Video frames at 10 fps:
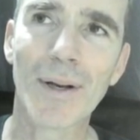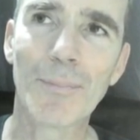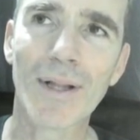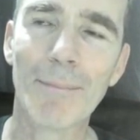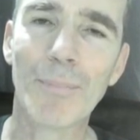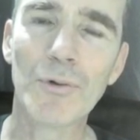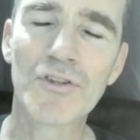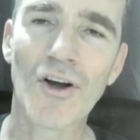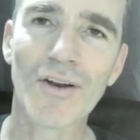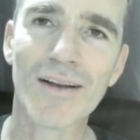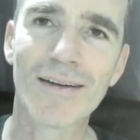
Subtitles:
put their boots on